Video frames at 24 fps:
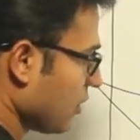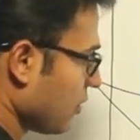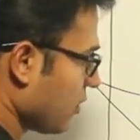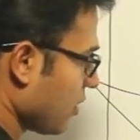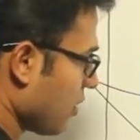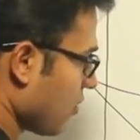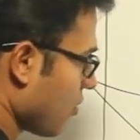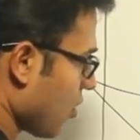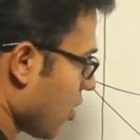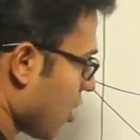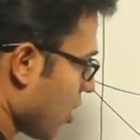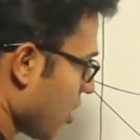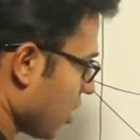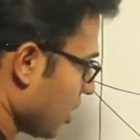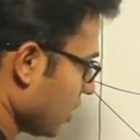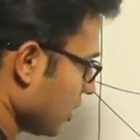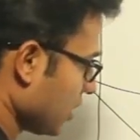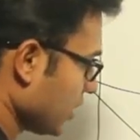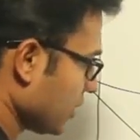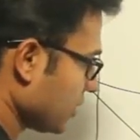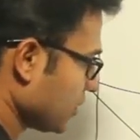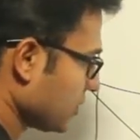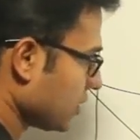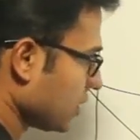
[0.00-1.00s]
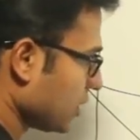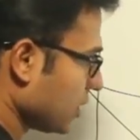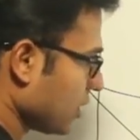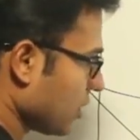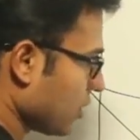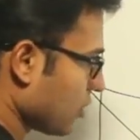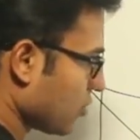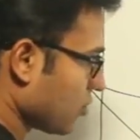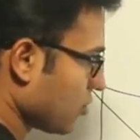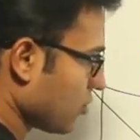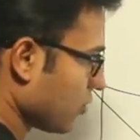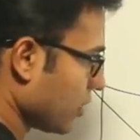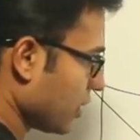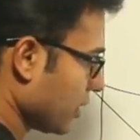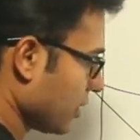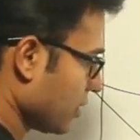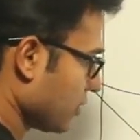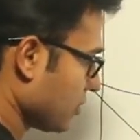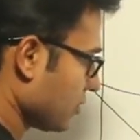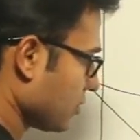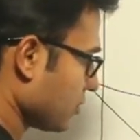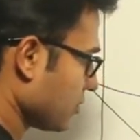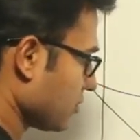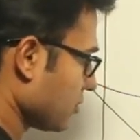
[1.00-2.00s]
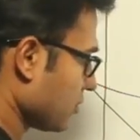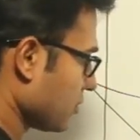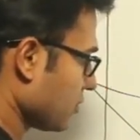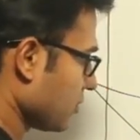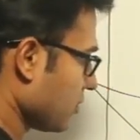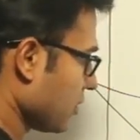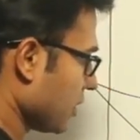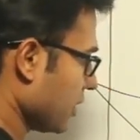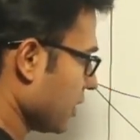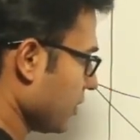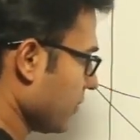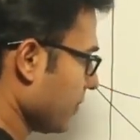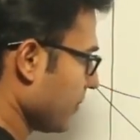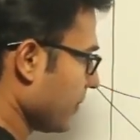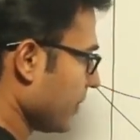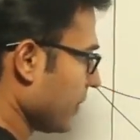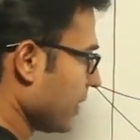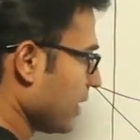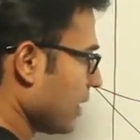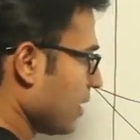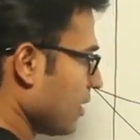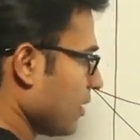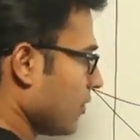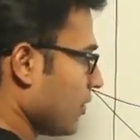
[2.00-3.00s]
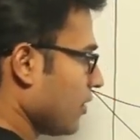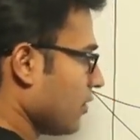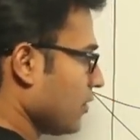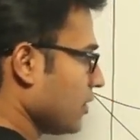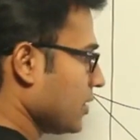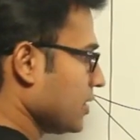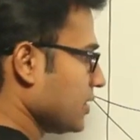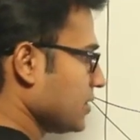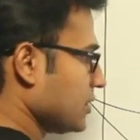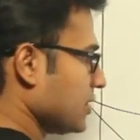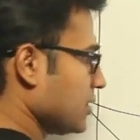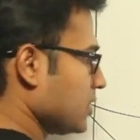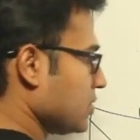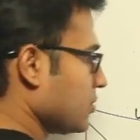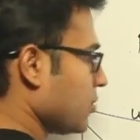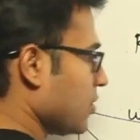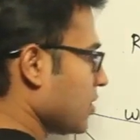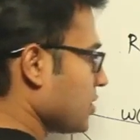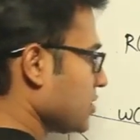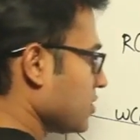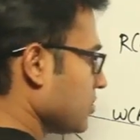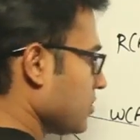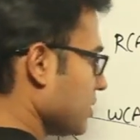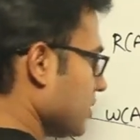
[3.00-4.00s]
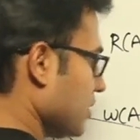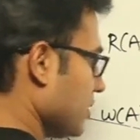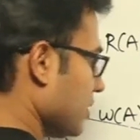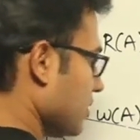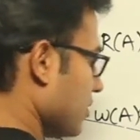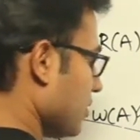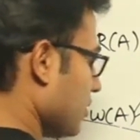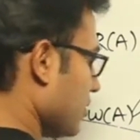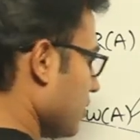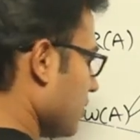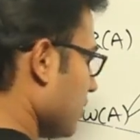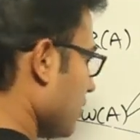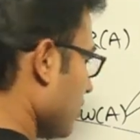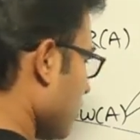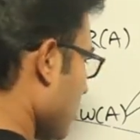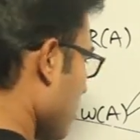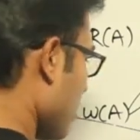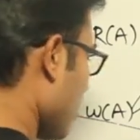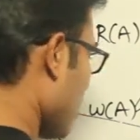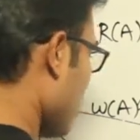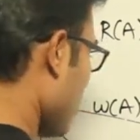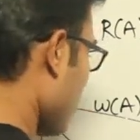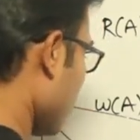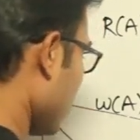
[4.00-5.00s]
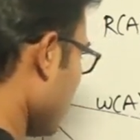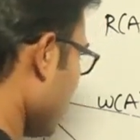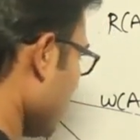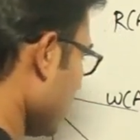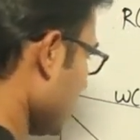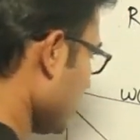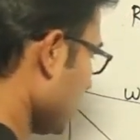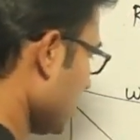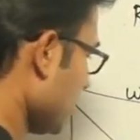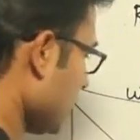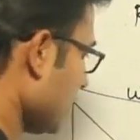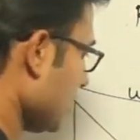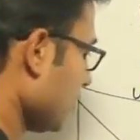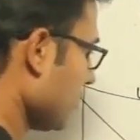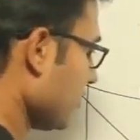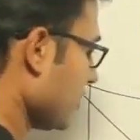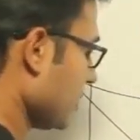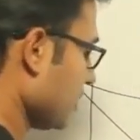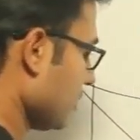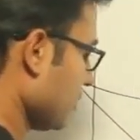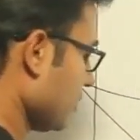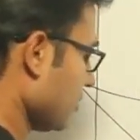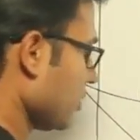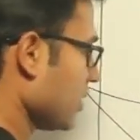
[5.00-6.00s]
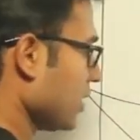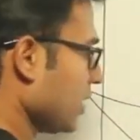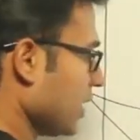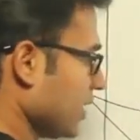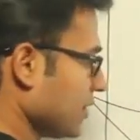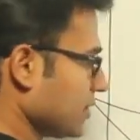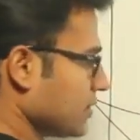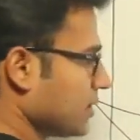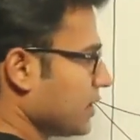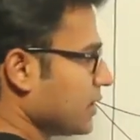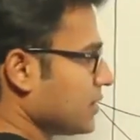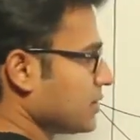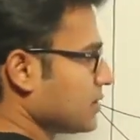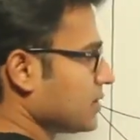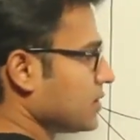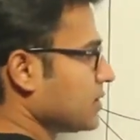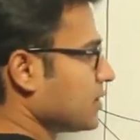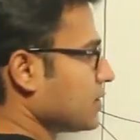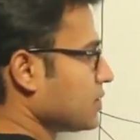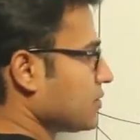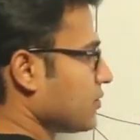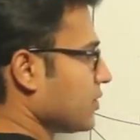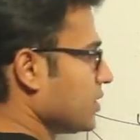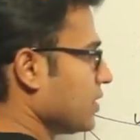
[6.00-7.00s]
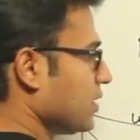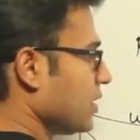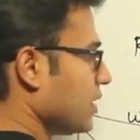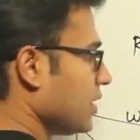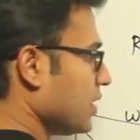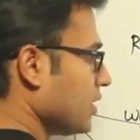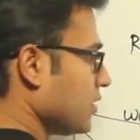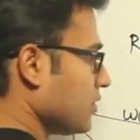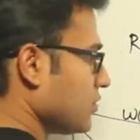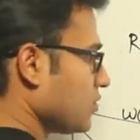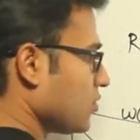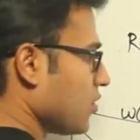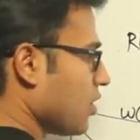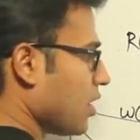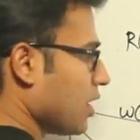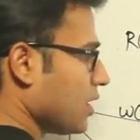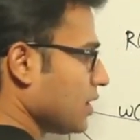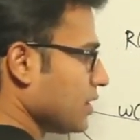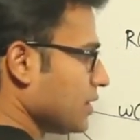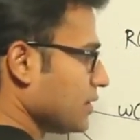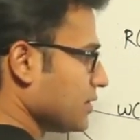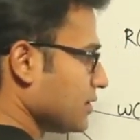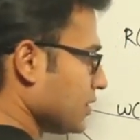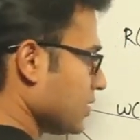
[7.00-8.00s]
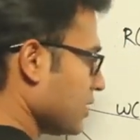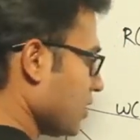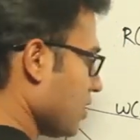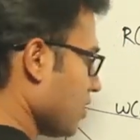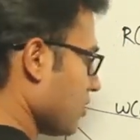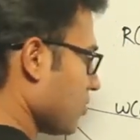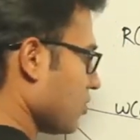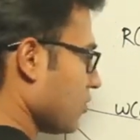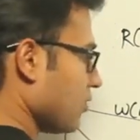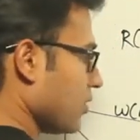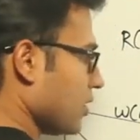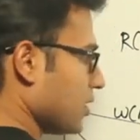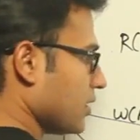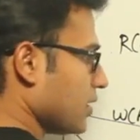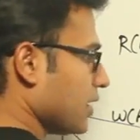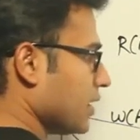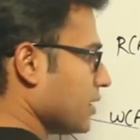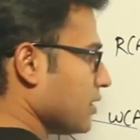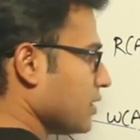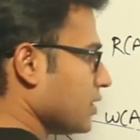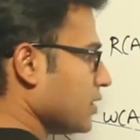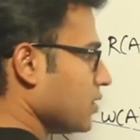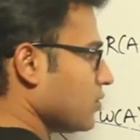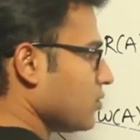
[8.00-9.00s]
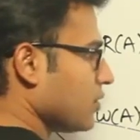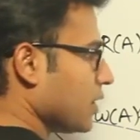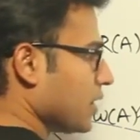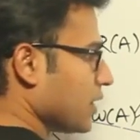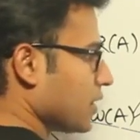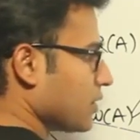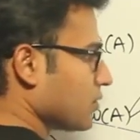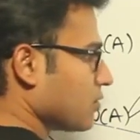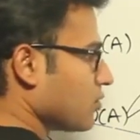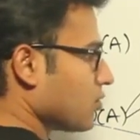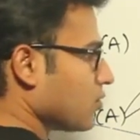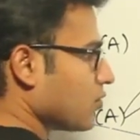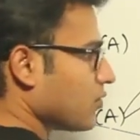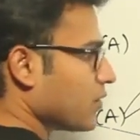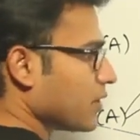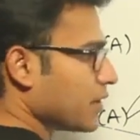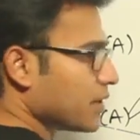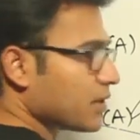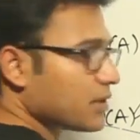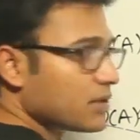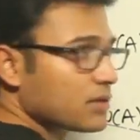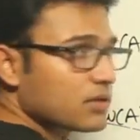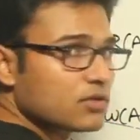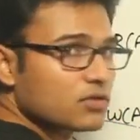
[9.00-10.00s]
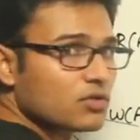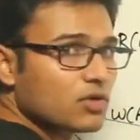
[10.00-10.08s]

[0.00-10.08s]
Now all these three are over. Okay, now is this possible? After T1, okay, let's see this one. So all these three are over, then T2 I can go for it.